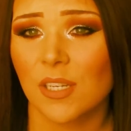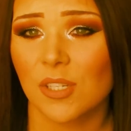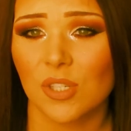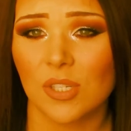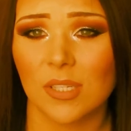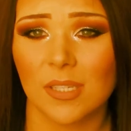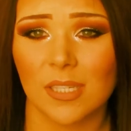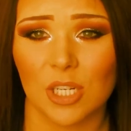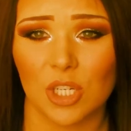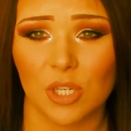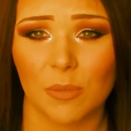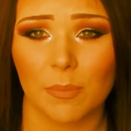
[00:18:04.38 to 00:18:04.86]

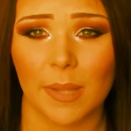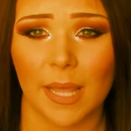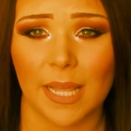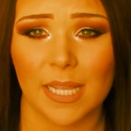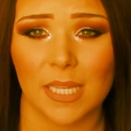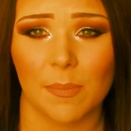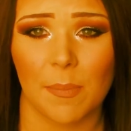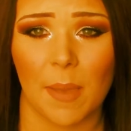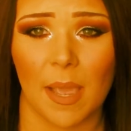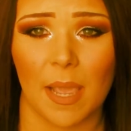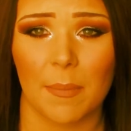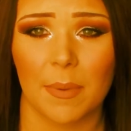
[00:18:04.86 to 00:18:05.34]
She's such a
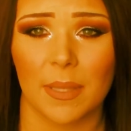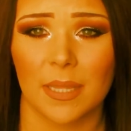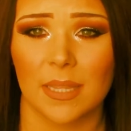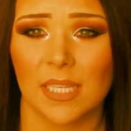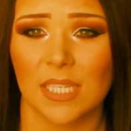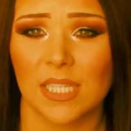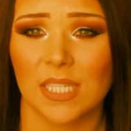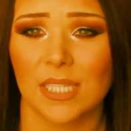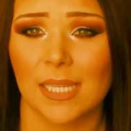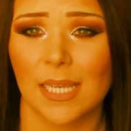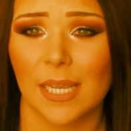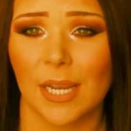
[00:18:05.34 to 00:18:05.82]
blessed baby
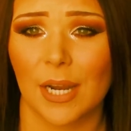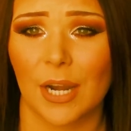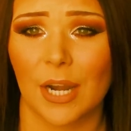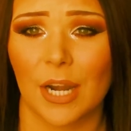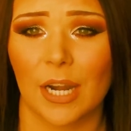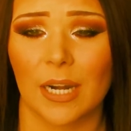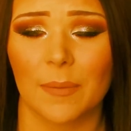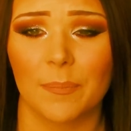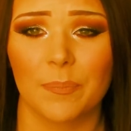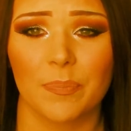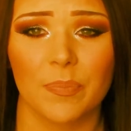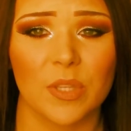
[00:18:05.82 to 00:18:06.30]
this
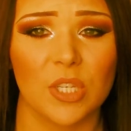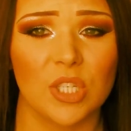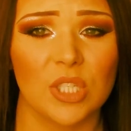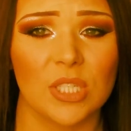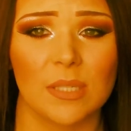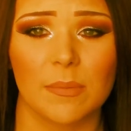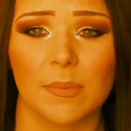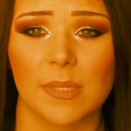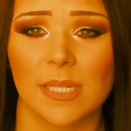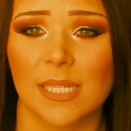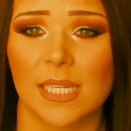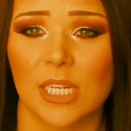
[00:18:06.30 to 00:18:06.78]
year.
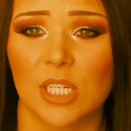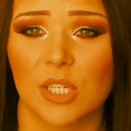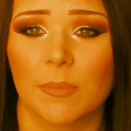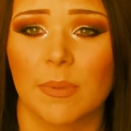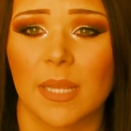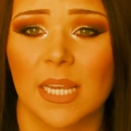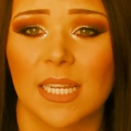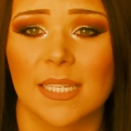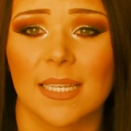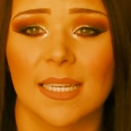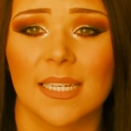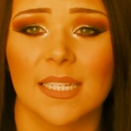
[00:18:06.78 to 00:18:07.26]
She's been such a
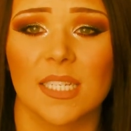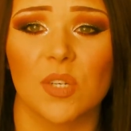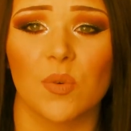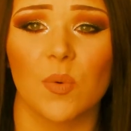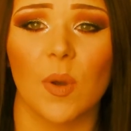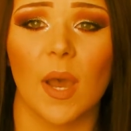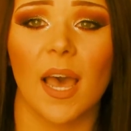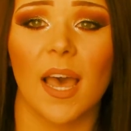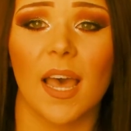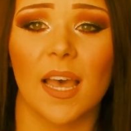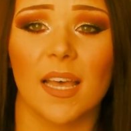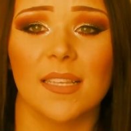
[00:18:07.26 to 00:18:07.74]
blessing
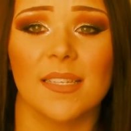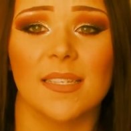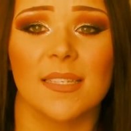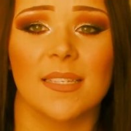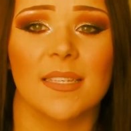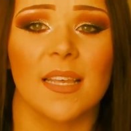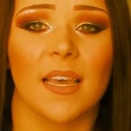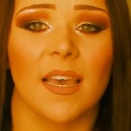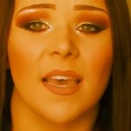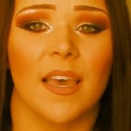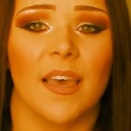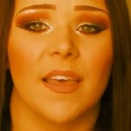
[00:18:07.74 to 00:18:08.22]
to
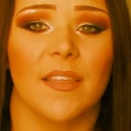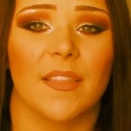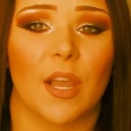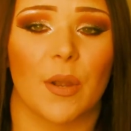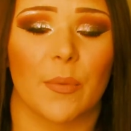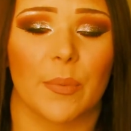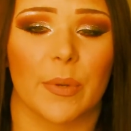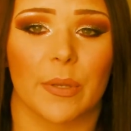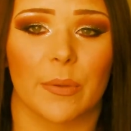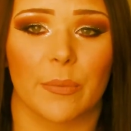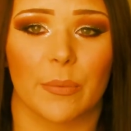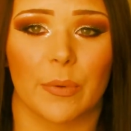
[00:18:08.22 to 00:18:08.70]
us
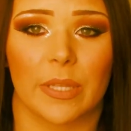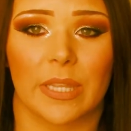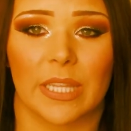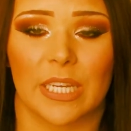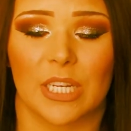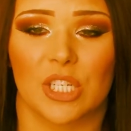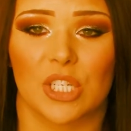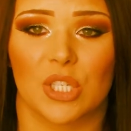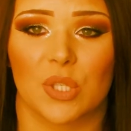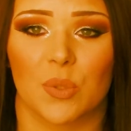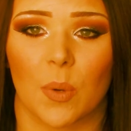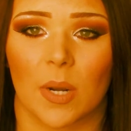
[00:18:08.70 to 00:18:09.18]
that we
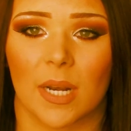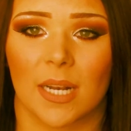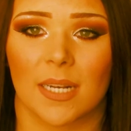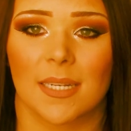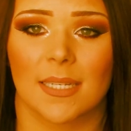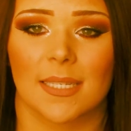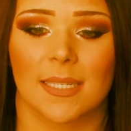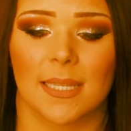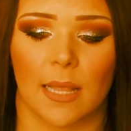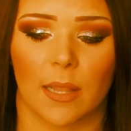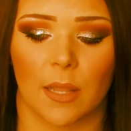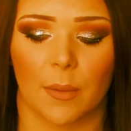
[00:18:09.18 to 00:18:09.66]
really just wanted
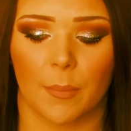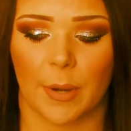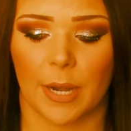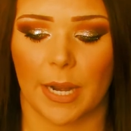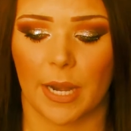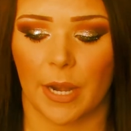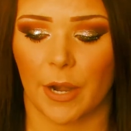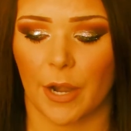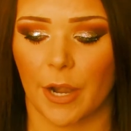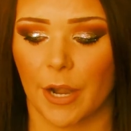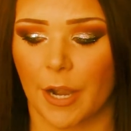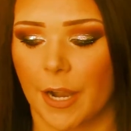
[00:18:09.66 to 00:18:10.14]
to
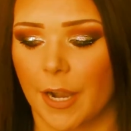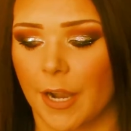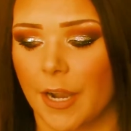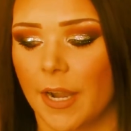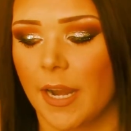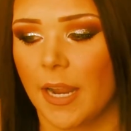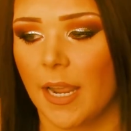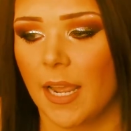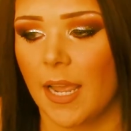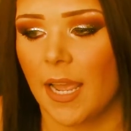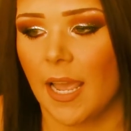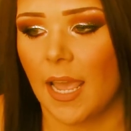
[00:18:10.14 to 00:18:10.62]
celebrate
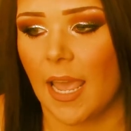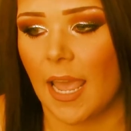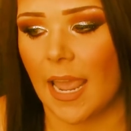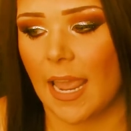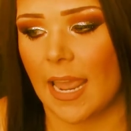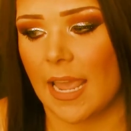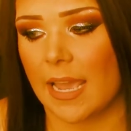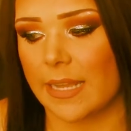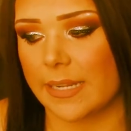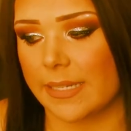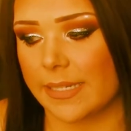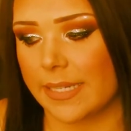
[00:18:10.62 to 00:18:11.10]
her.
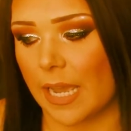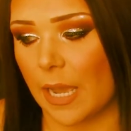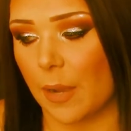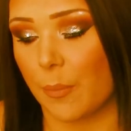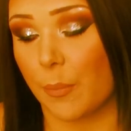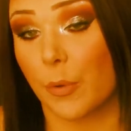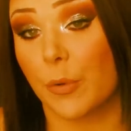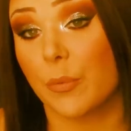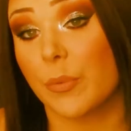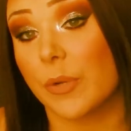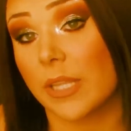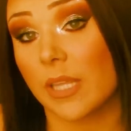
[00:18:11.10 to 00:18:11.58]
And
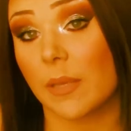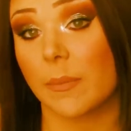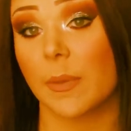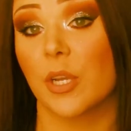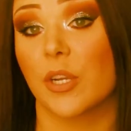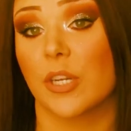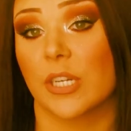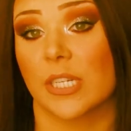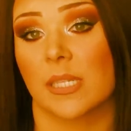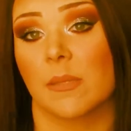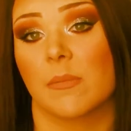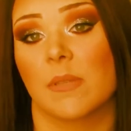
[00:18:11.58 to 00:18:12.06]
we're really
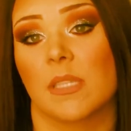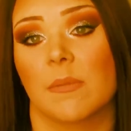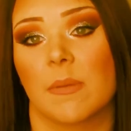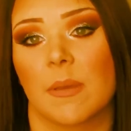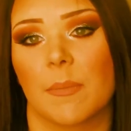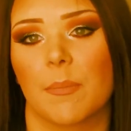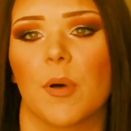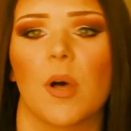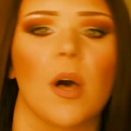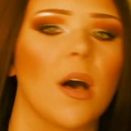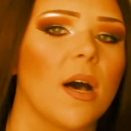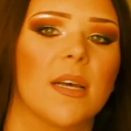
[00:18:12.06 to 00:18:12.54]
big Christmas
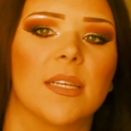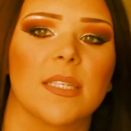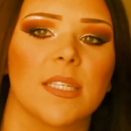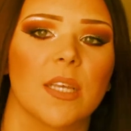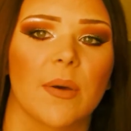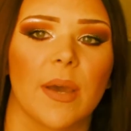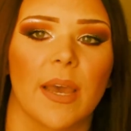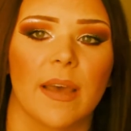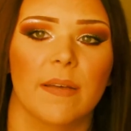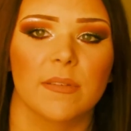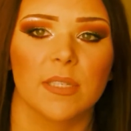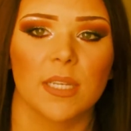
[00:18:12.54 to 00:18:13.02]
people
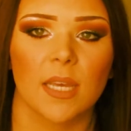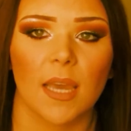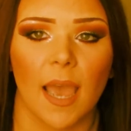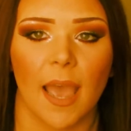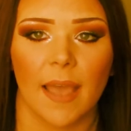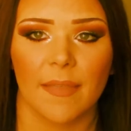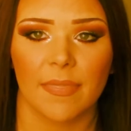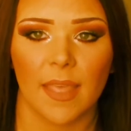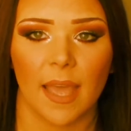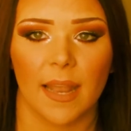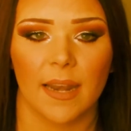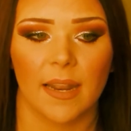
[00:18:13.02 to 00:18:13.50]
also. I have to
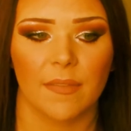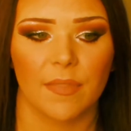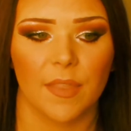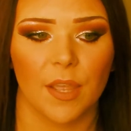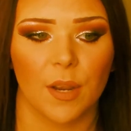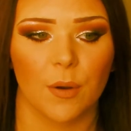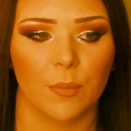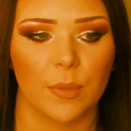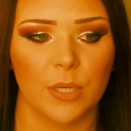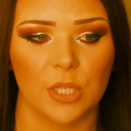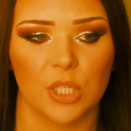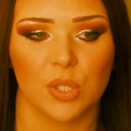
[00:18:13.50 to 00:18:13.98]
add that in
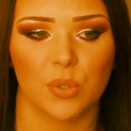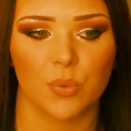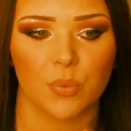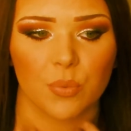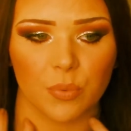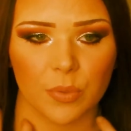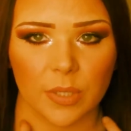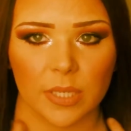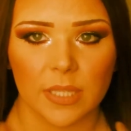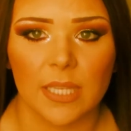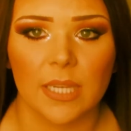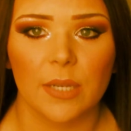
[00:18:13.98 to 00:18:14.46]
there. We
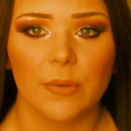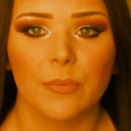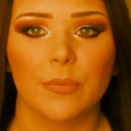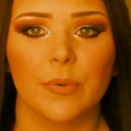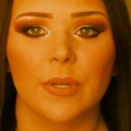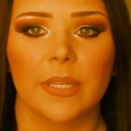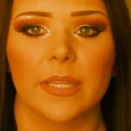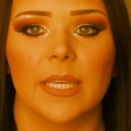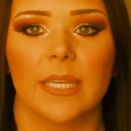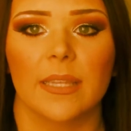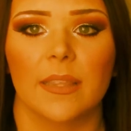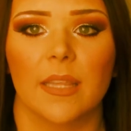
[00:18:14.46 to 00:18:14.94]
just really,
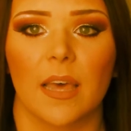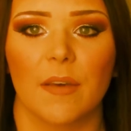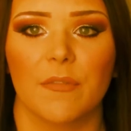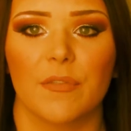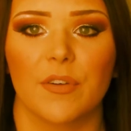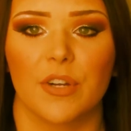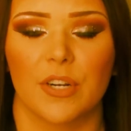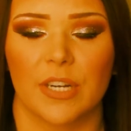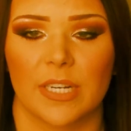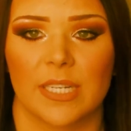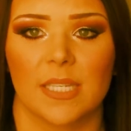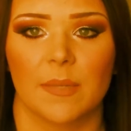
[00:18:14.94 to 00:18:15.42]
really
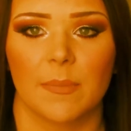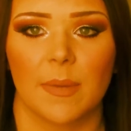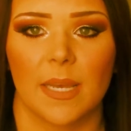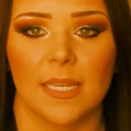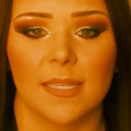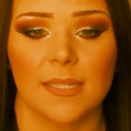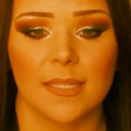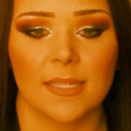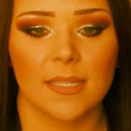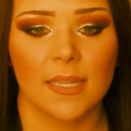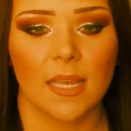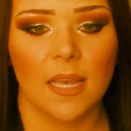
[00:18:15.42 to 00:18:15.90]
love
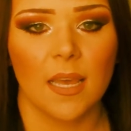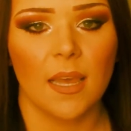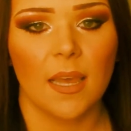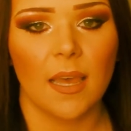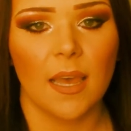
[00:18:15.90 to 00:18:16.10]
Christmas.